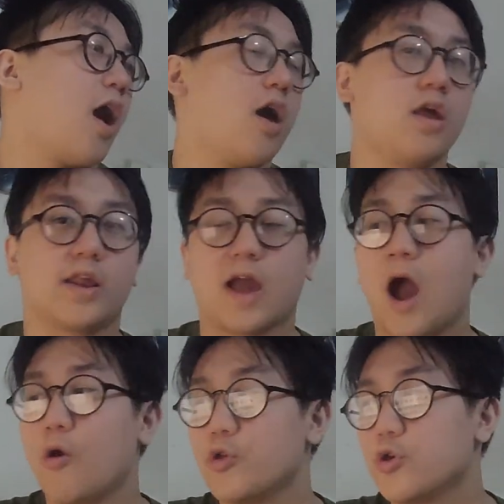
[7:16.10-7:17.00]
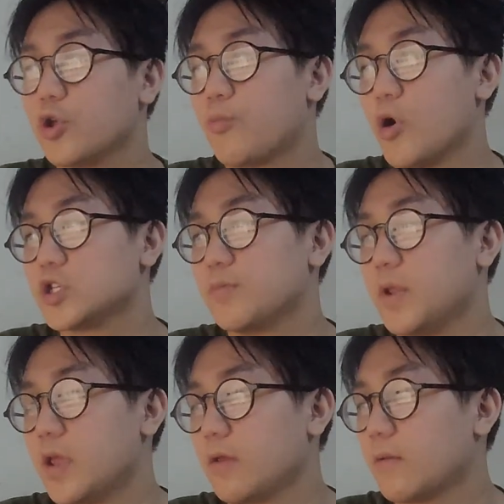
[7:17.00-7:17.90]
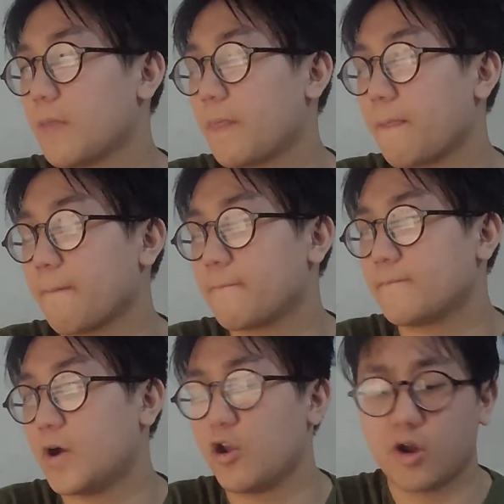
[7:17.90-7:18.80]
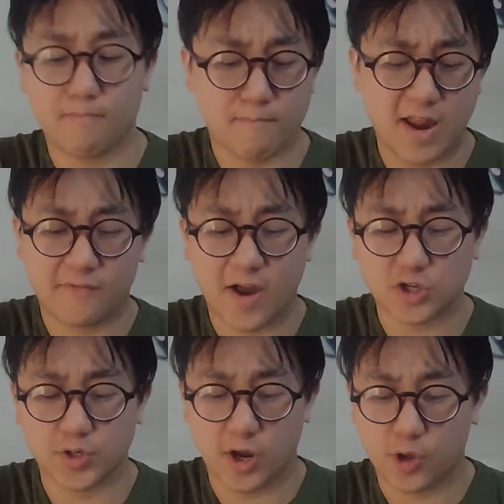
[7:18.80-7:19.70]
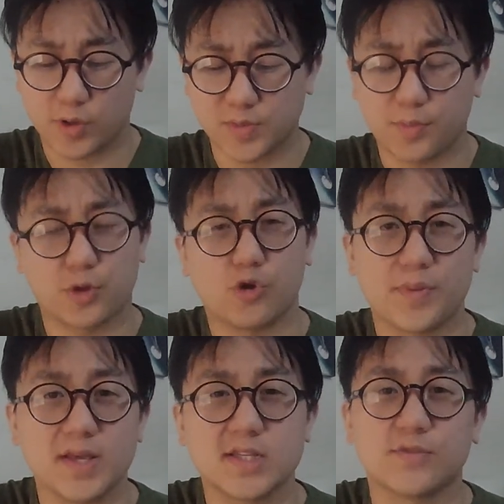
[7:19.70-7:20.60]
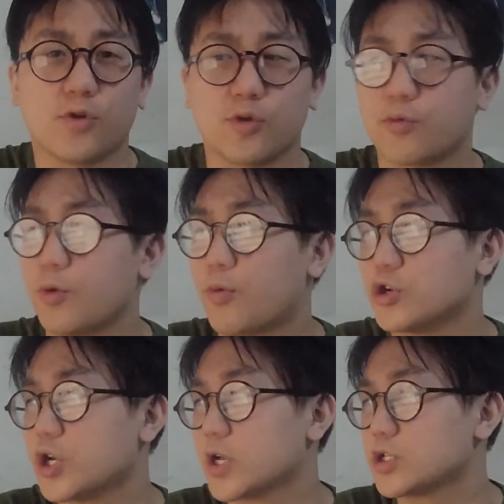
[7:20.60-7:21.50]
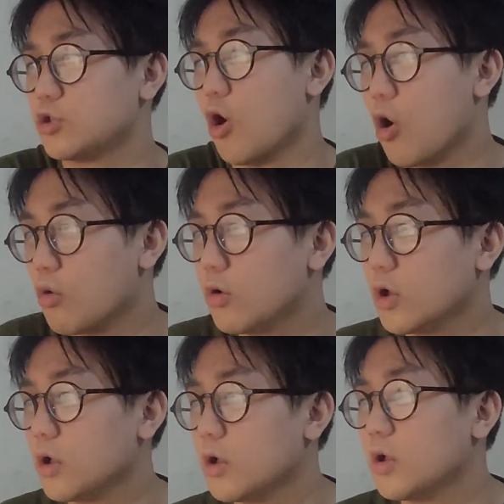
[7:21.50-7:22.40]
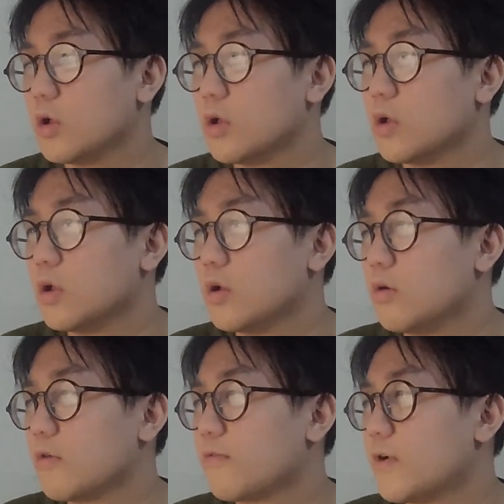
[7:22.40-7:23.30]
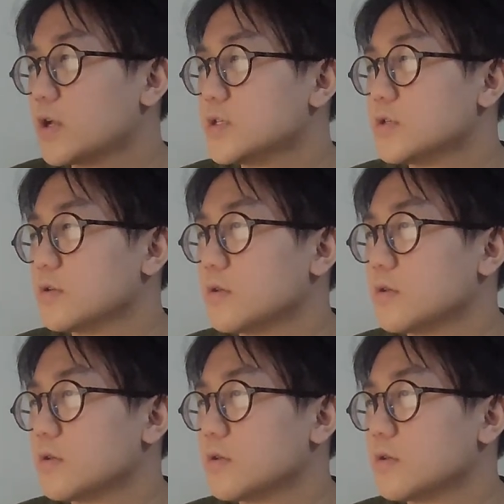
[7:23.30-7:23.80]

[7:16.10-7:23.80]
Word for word: you learning how you could possibly? Are you learning manufacturing? How you could possibly procure pieces for your, projects? No. Fuck is.